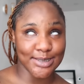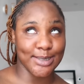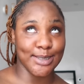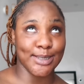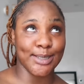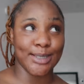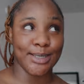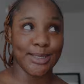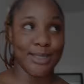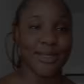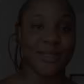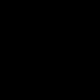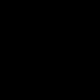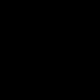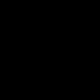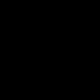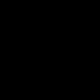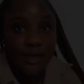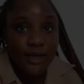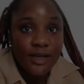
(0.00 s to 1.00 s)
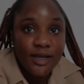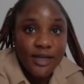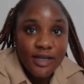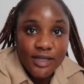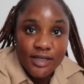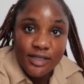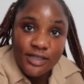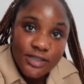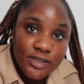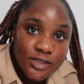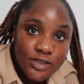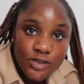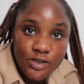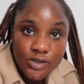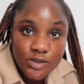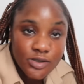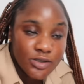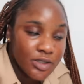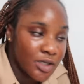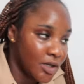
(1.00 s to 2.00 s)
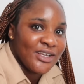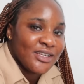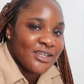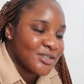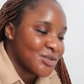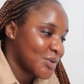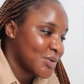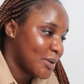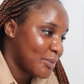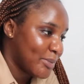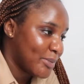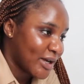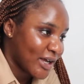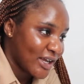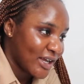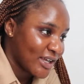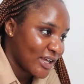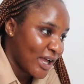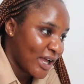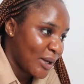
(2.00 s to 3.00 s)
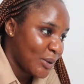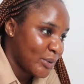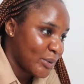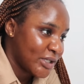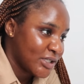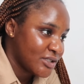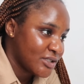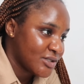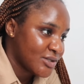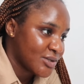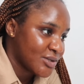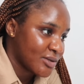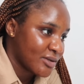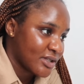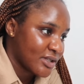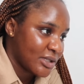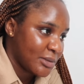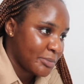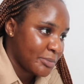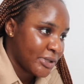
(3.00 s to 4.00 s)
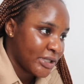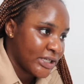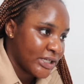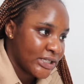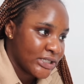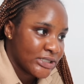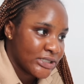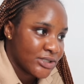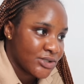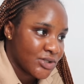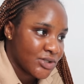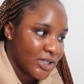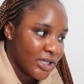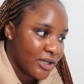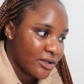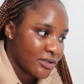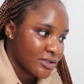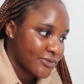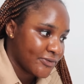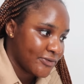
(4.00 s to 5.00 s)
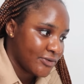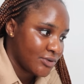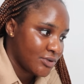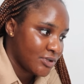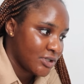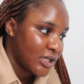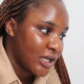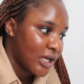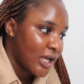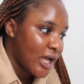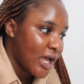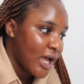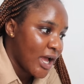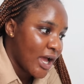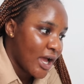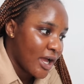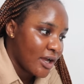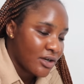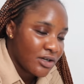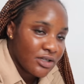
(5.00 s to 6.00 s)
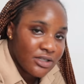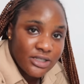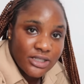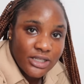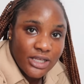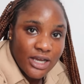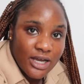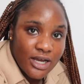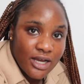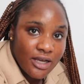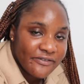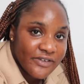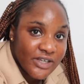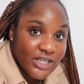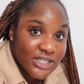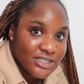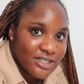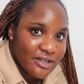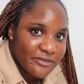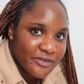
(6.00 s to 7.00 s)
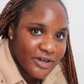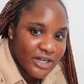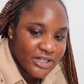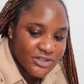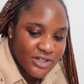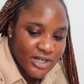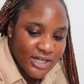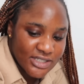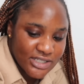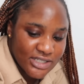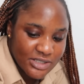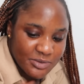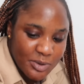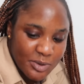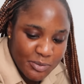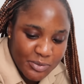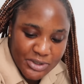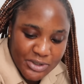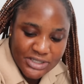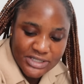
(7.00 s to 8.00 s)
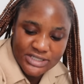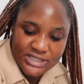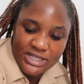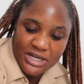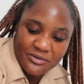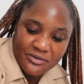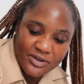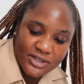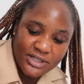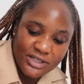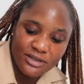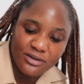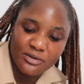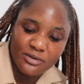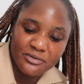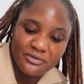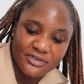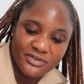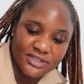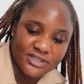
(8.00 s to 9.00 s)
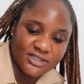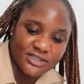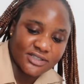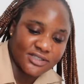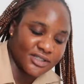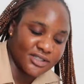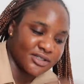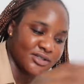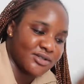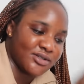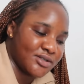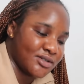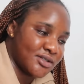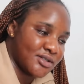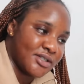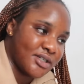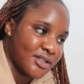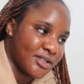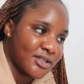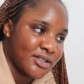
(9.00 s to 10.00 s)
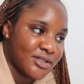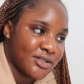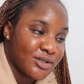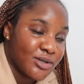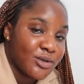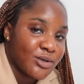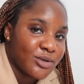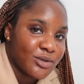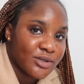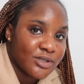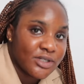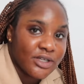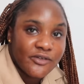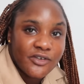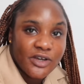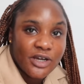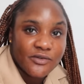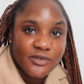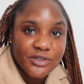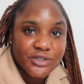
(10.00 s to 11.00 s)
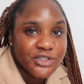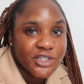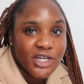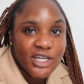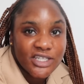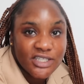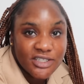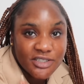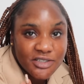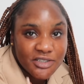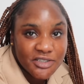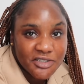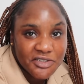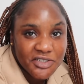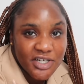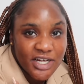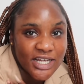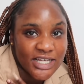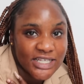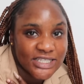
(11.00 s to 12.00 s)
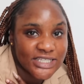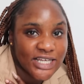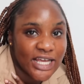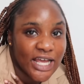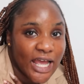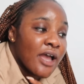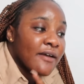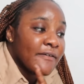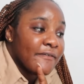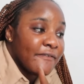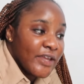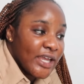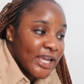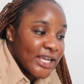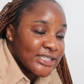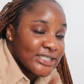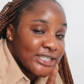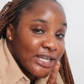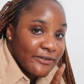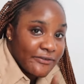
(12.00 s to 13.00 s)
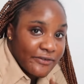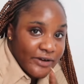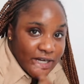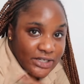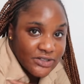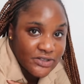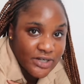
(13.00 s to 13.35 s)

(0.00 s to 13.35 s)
hi guys so i'm back i went to the place to get food i got their fiesta fried rice that's my best i really love it it's, it's so good if you haven't tried it you should try it fiesta fried